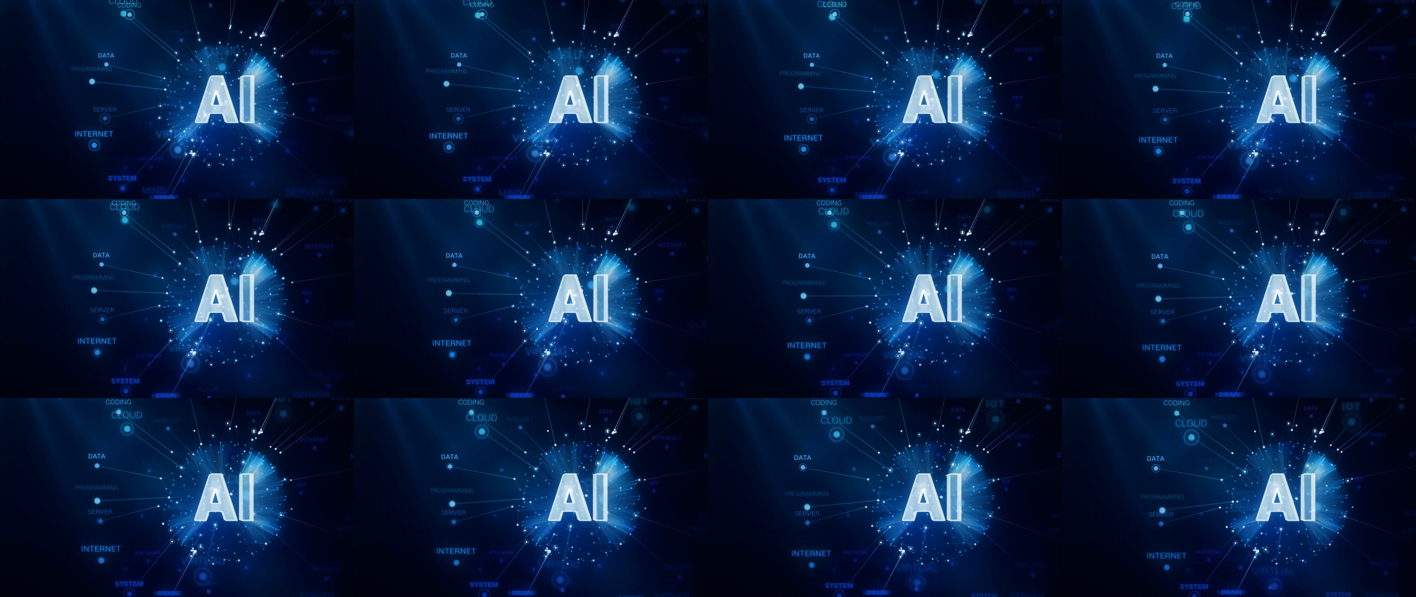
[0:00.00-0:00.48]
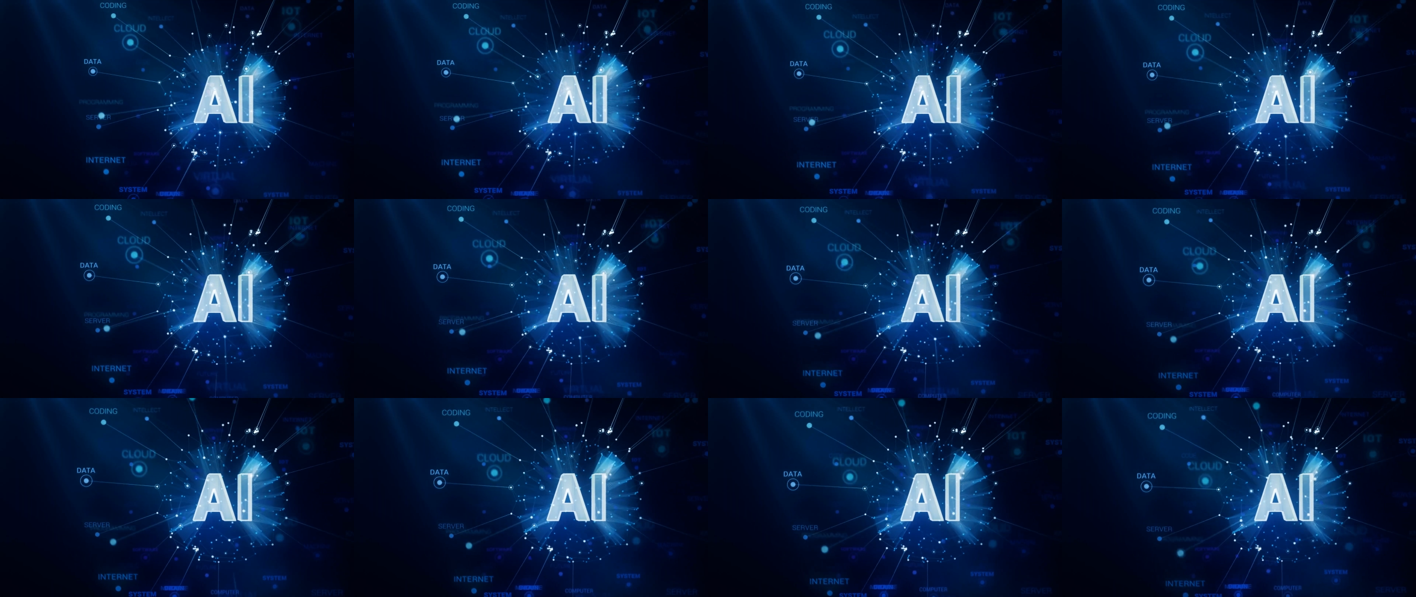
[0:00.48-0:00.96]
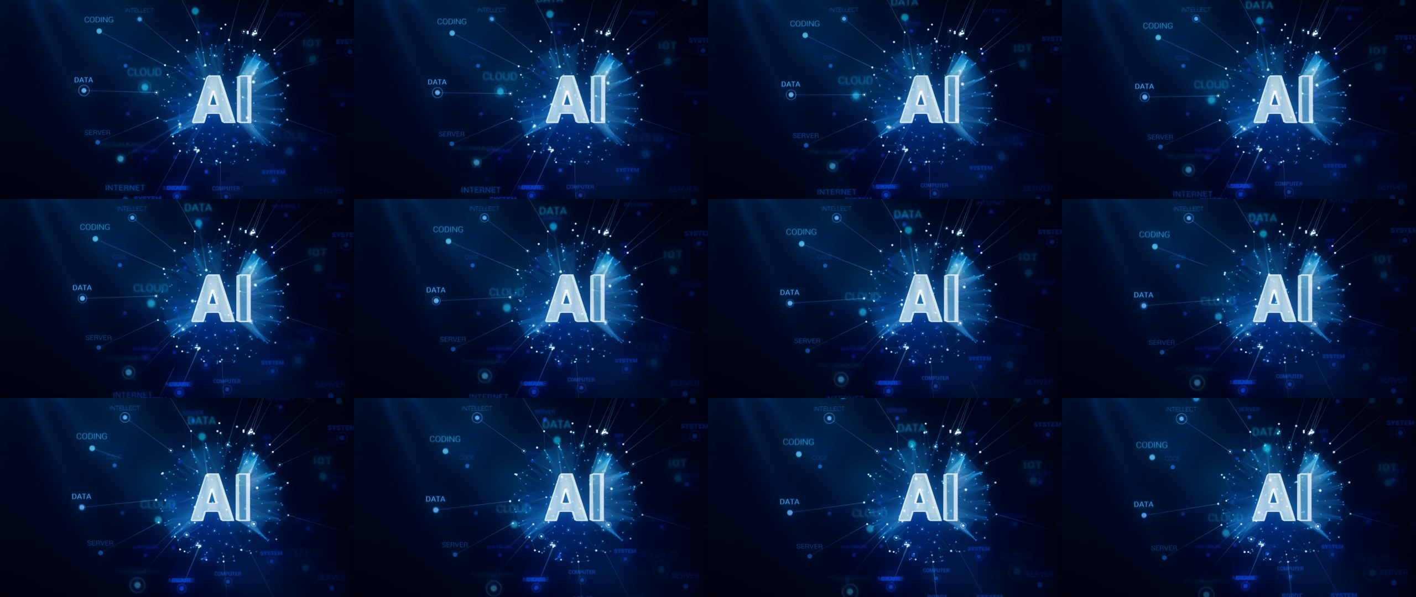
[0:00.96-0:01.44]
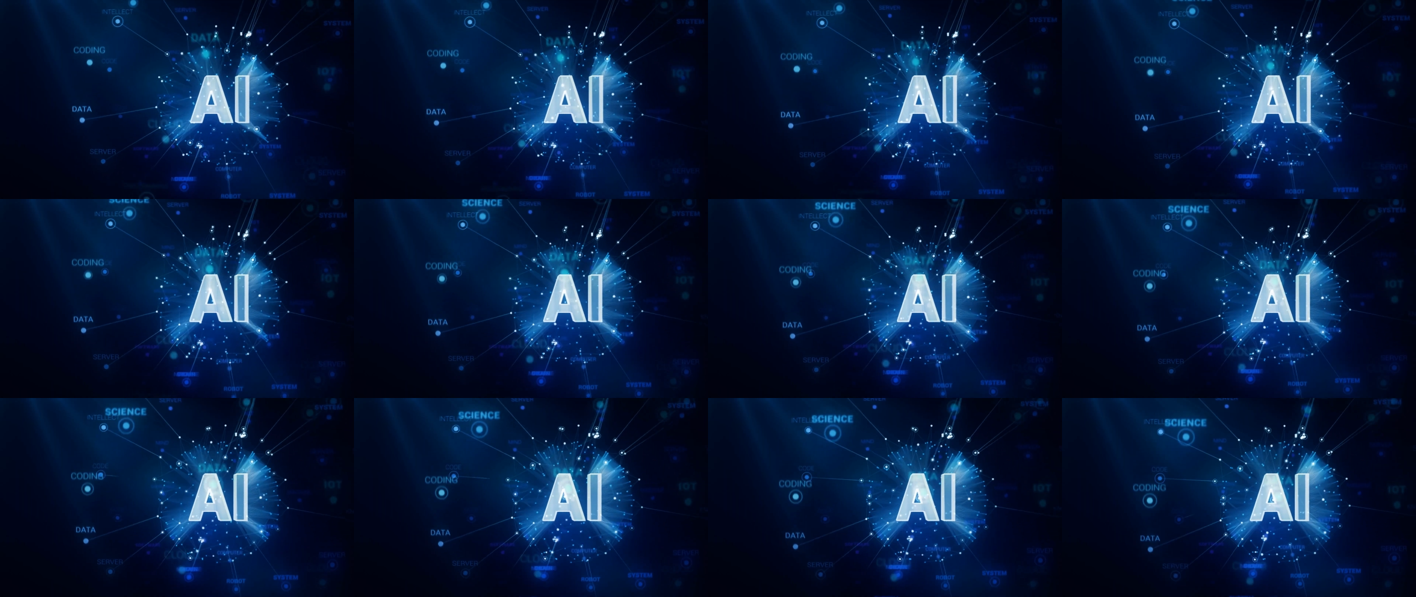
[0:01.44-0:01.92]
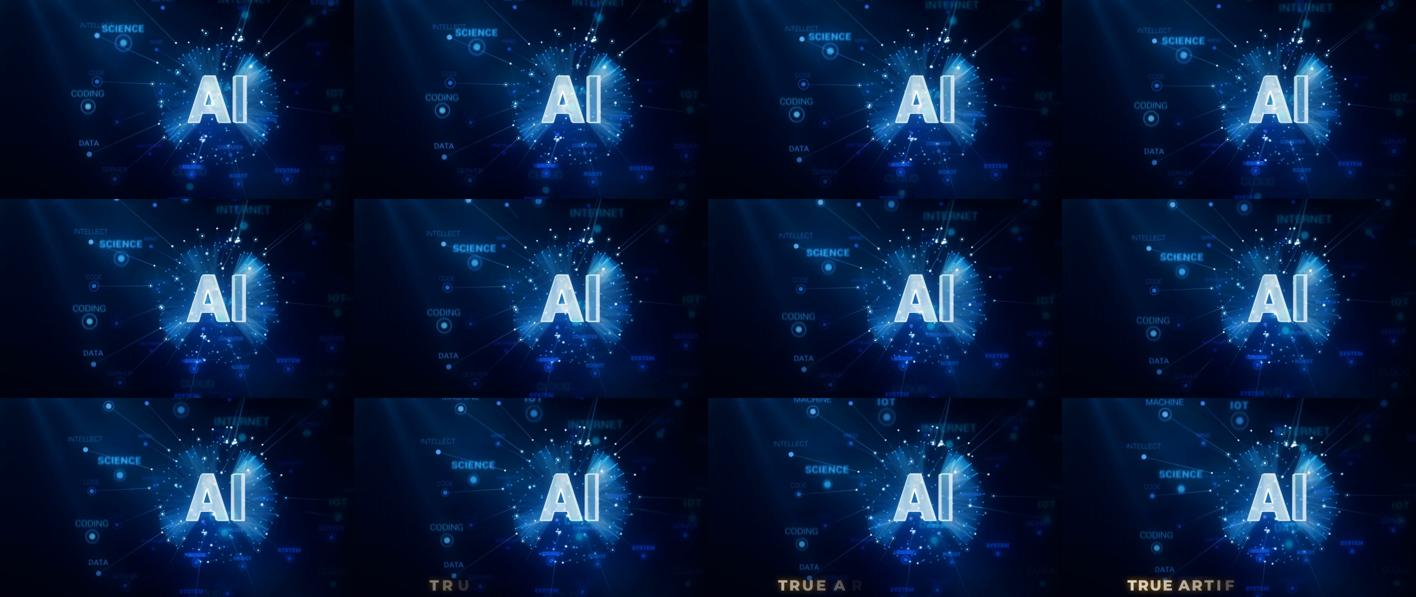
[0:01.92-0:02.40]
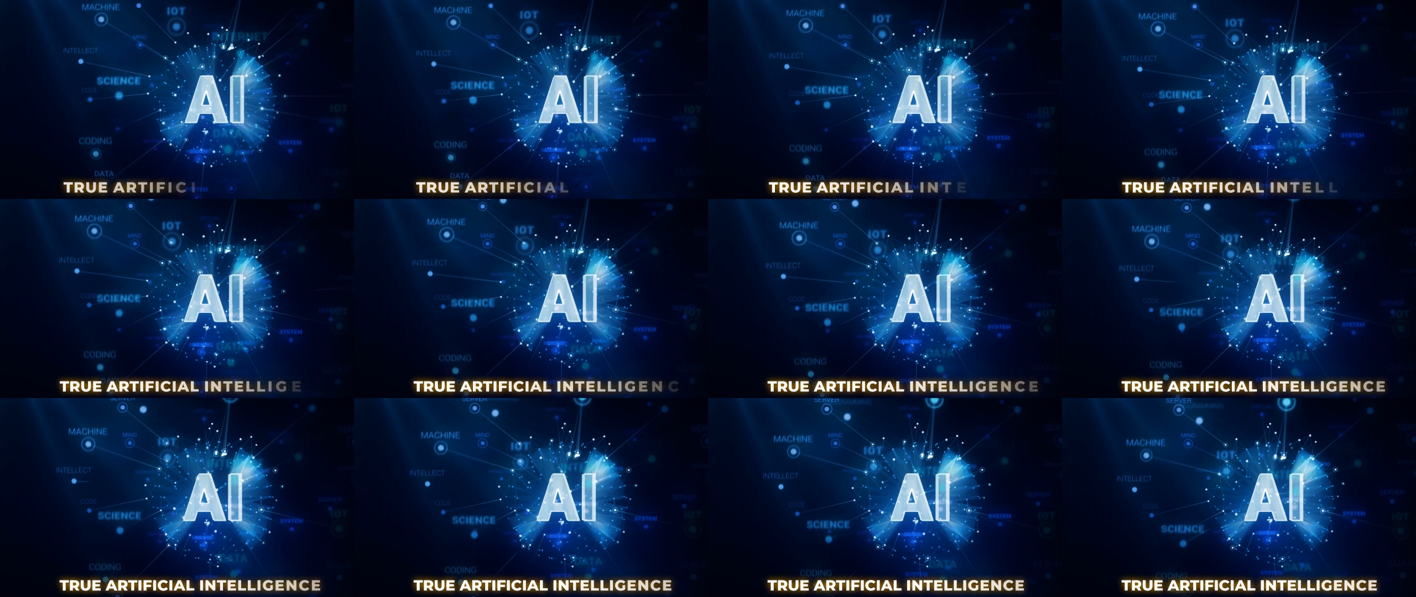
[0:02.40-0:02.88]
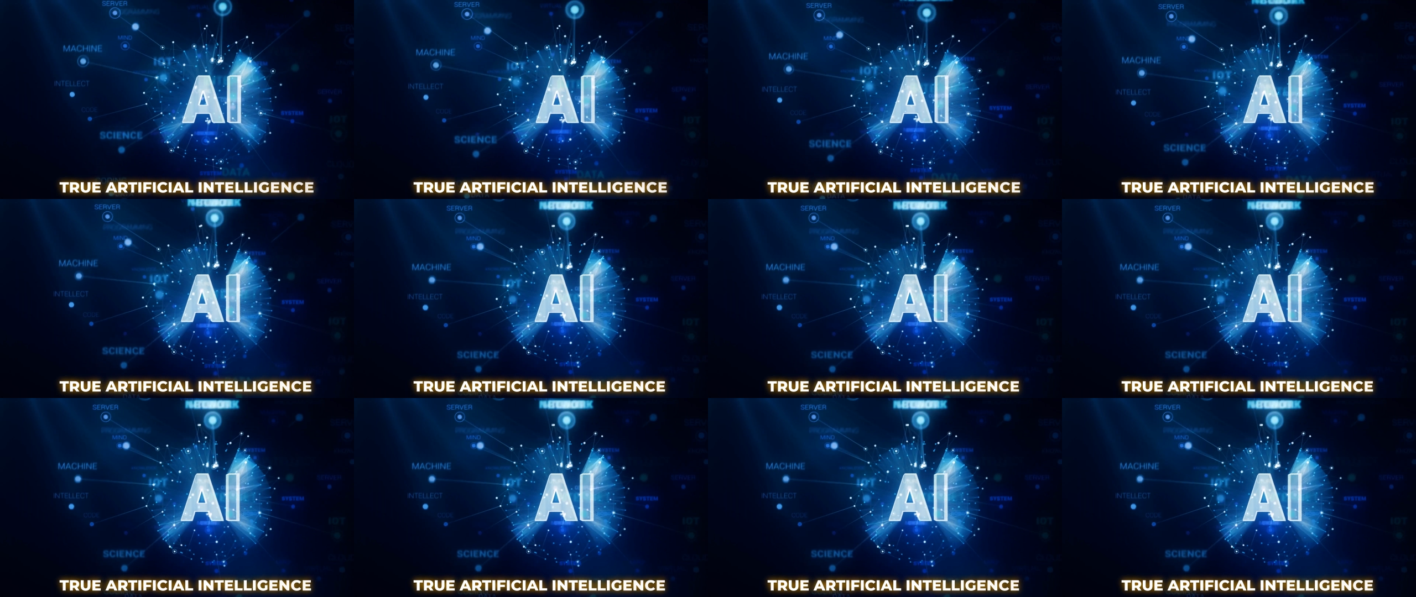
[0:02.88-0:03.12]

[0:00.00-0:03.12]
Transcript: [unreadable: no face in view]